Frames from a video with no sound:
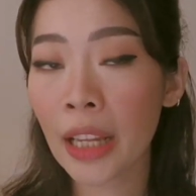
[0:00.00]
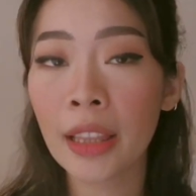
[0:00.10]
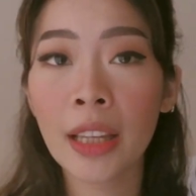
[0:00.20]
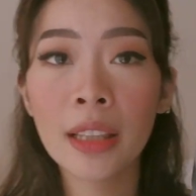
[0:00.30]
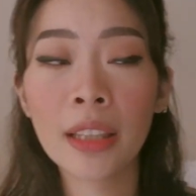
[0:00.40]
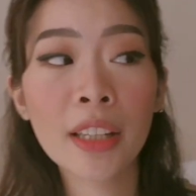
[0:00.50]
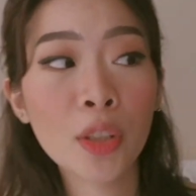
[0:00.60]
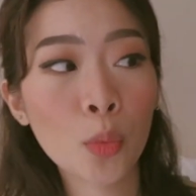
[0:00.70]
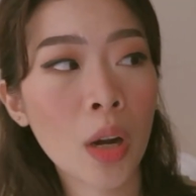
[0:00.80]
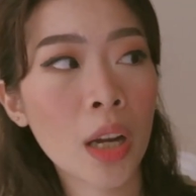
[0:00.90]
And then
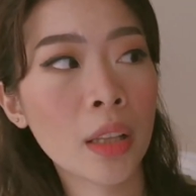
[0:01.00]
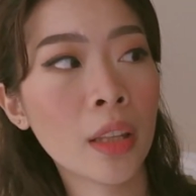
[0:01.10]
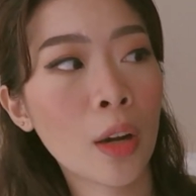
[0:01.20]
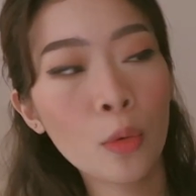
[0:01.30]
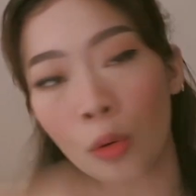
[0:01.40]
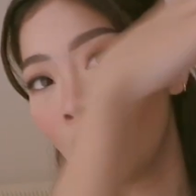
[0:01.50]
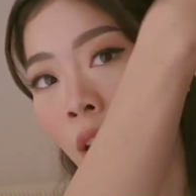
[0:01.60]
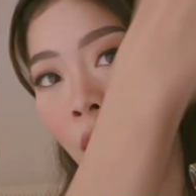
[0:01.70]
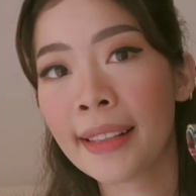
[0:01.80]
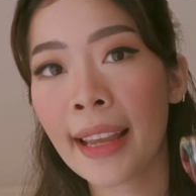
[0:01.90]
this one, the
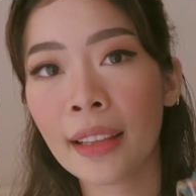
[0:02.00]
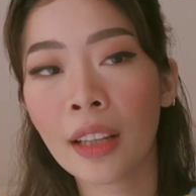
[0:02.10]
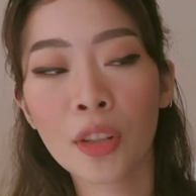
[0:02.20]
whole set,